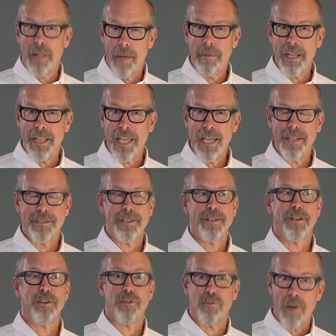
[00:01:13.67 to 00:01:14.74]
plumbing leaks,
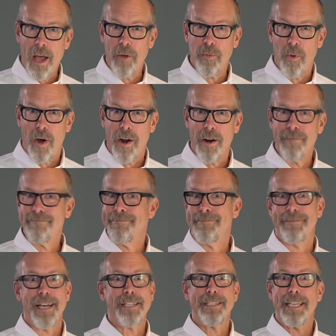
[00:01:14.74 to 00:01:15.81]
groundwater.
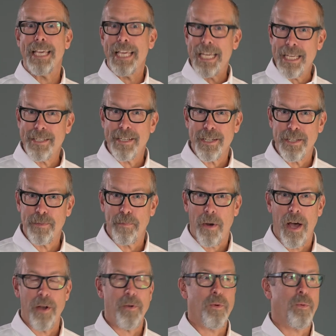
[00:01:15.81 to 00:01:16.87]
That's easy to
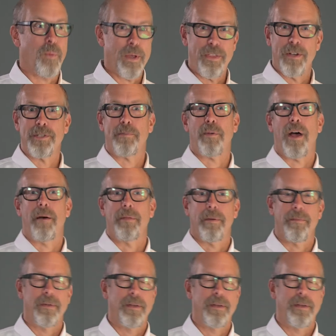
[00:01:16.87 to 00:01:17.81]
spot when there's a problem.